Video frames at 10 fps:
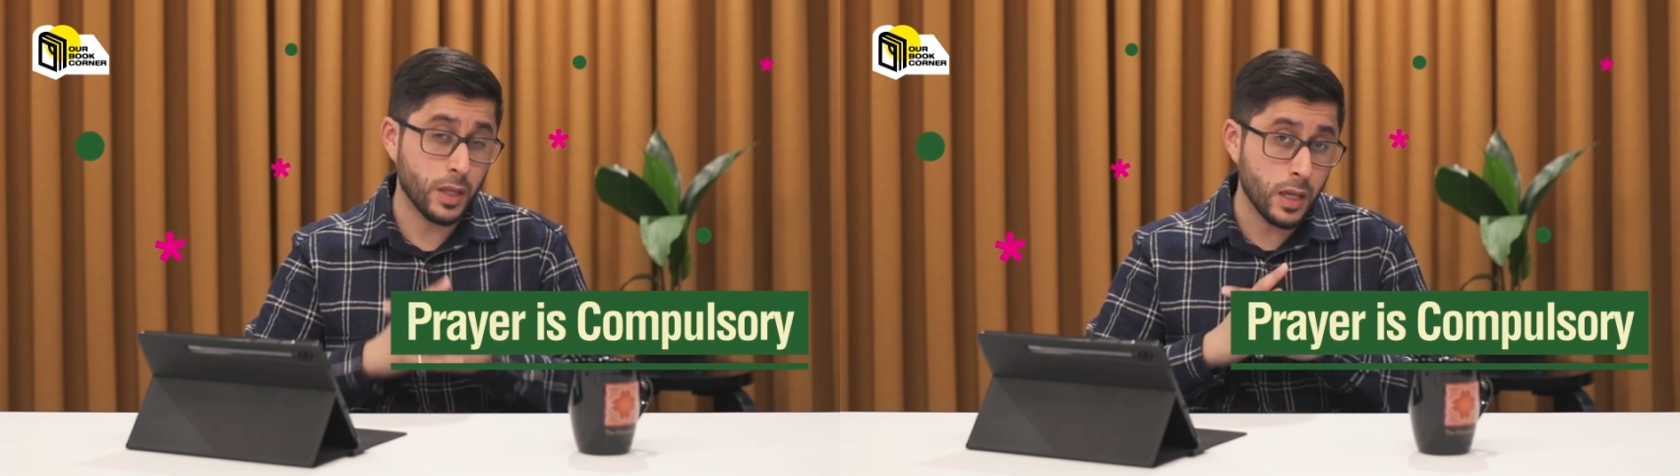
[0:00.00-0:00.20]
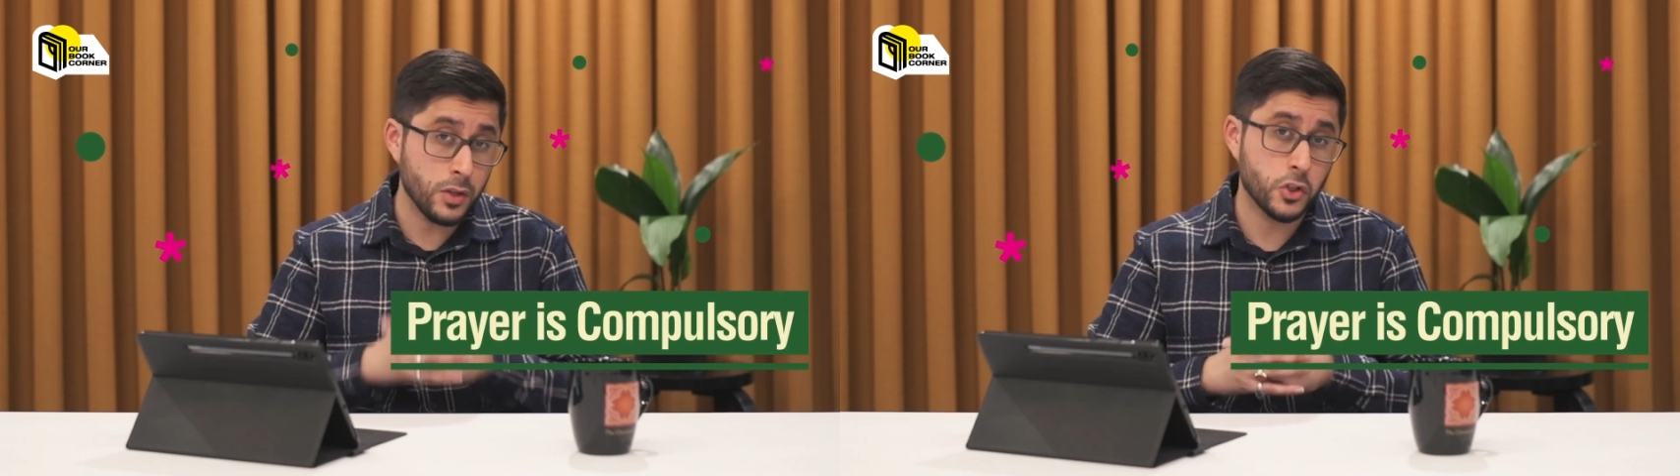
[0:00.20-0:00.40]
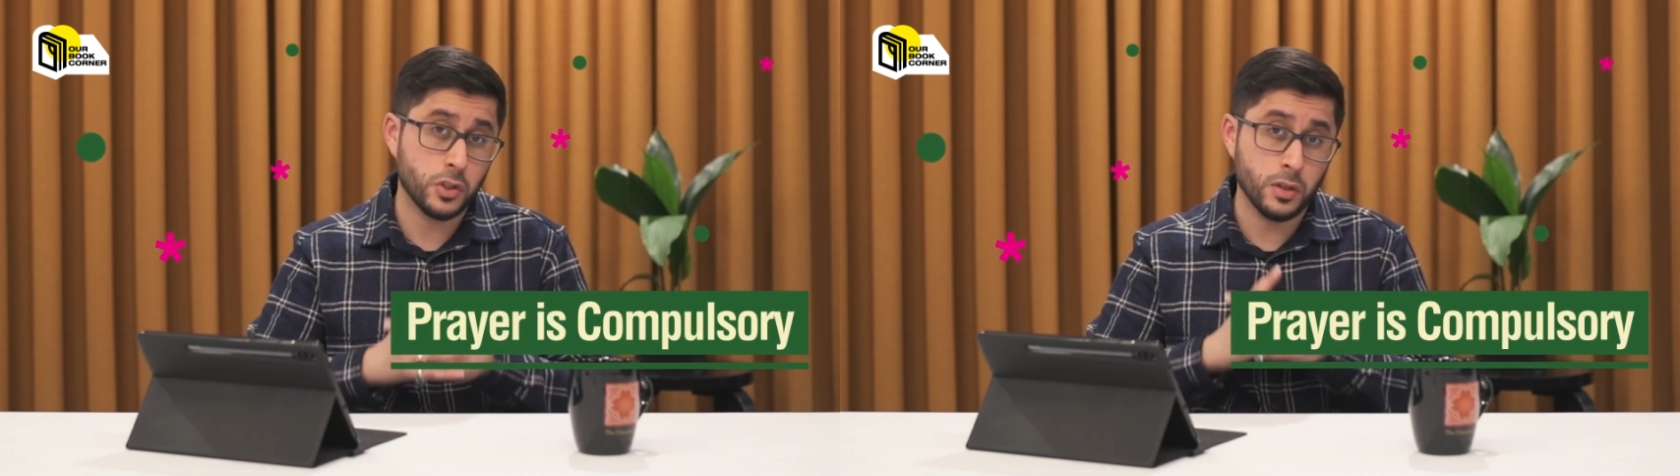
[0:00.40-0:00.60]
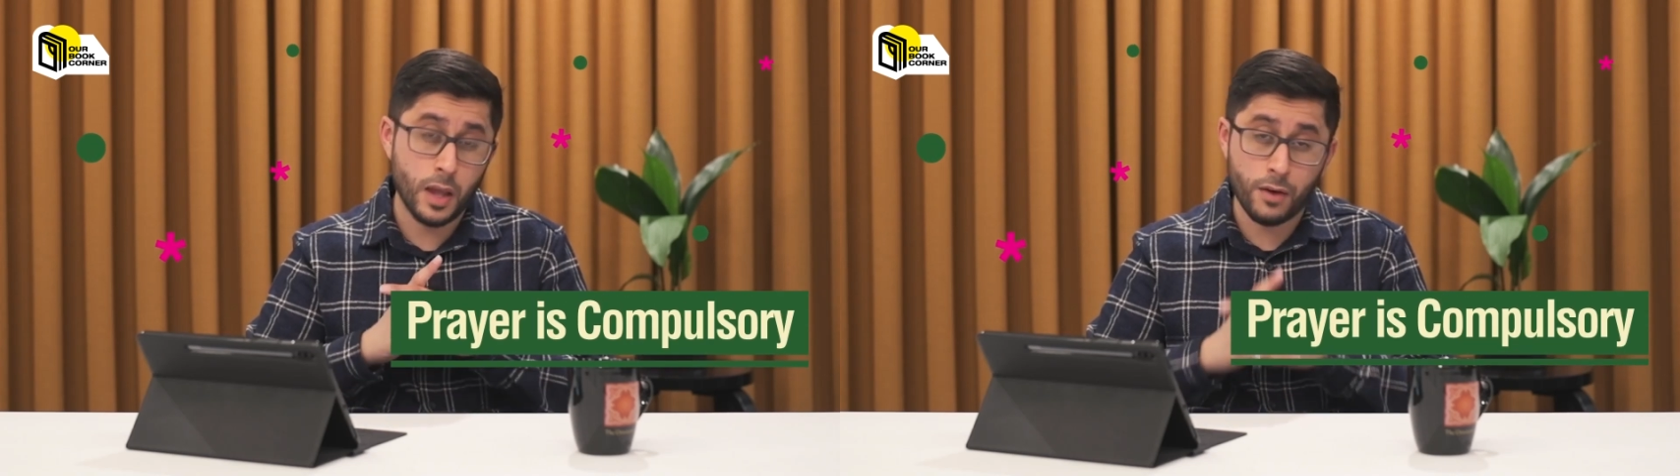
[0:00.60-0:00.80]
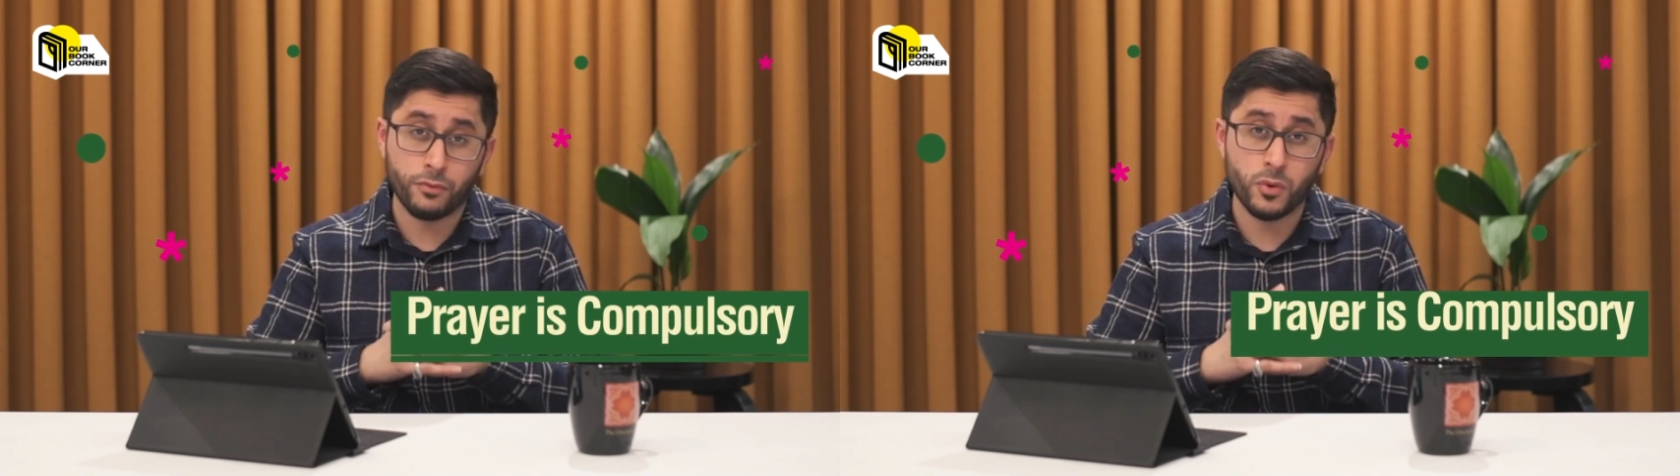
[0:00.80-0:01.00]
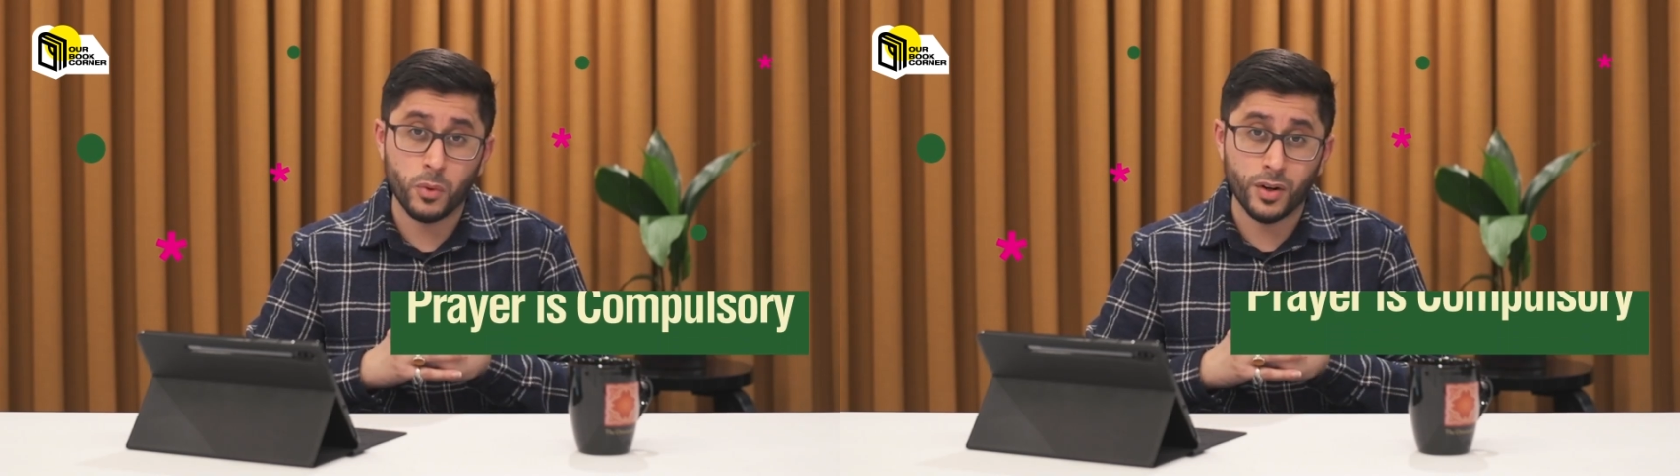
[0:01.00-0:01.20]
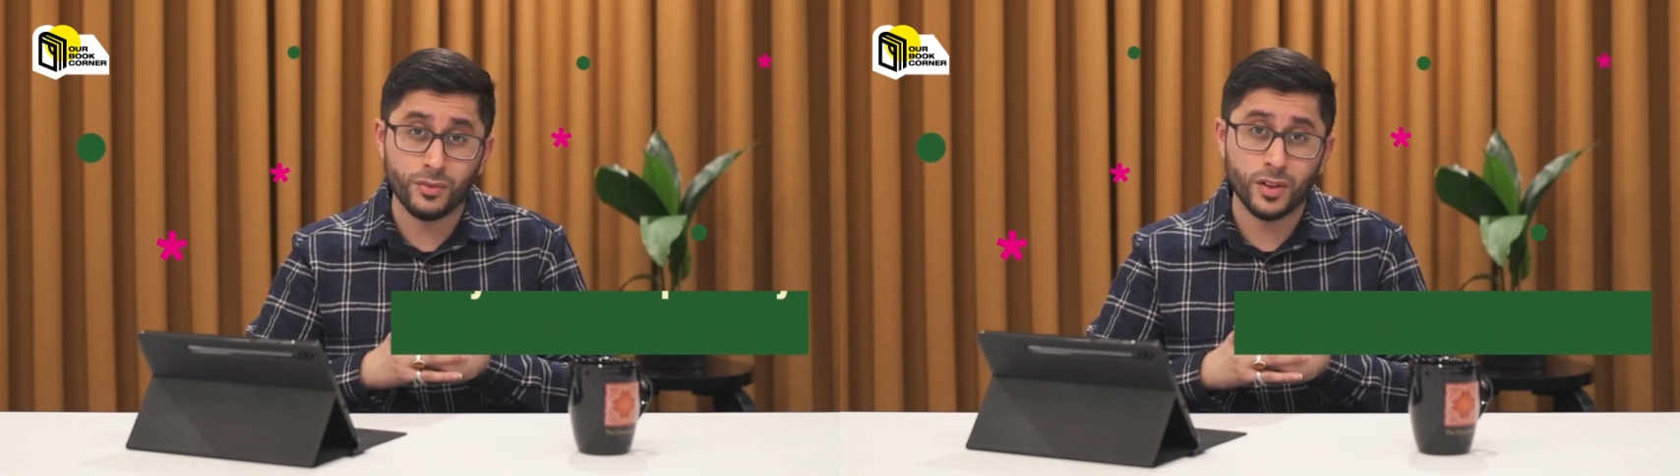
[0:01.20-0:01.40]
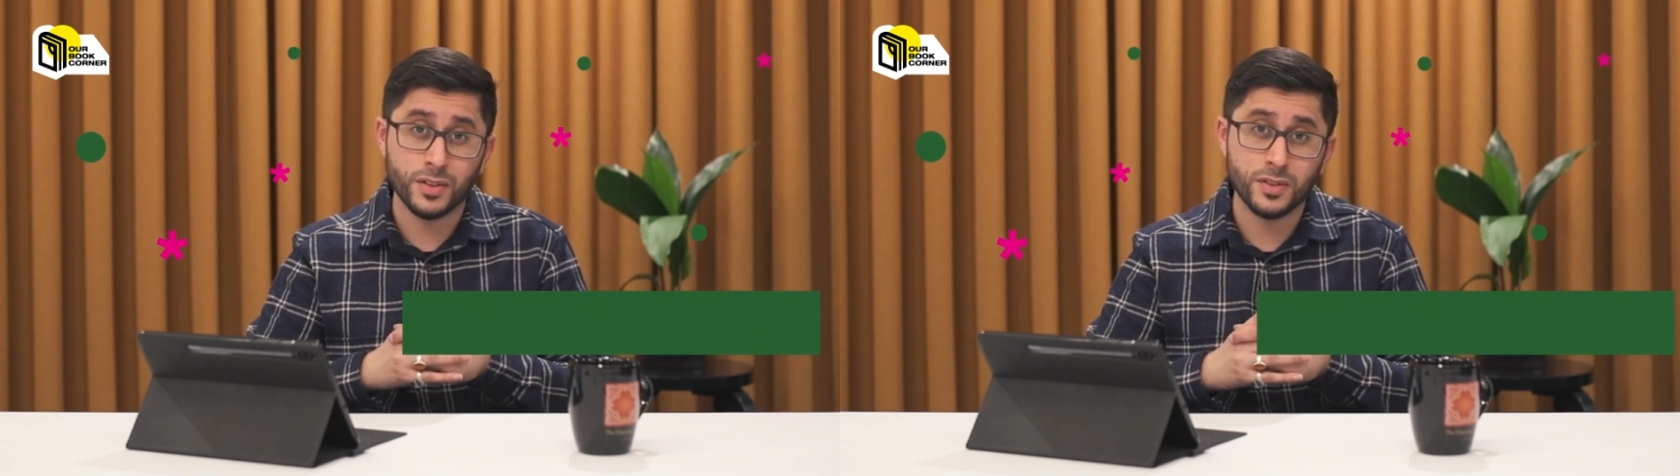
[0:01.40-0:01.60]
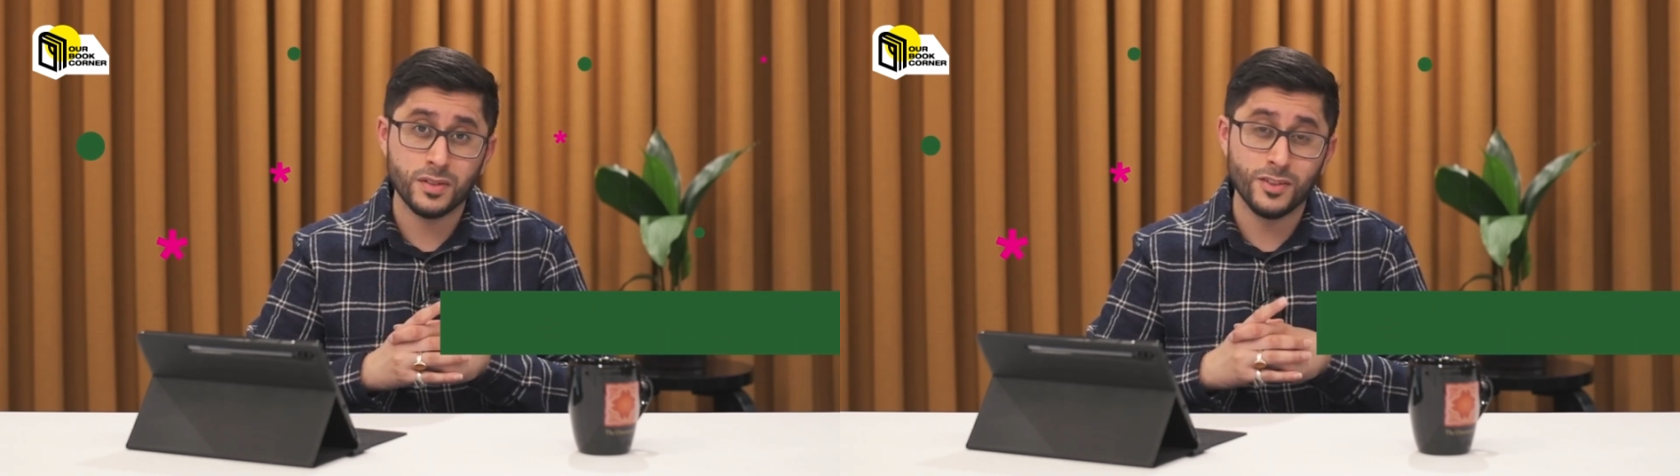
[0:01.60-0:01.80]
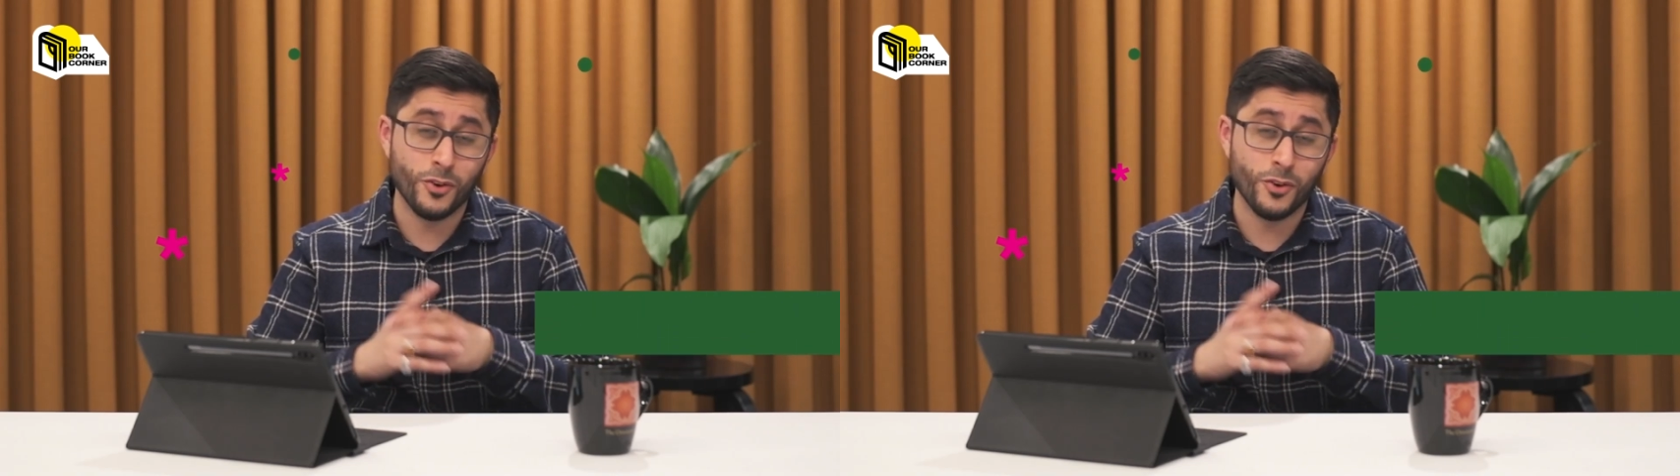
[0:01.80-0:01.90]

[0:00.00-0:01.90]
each and every one of us.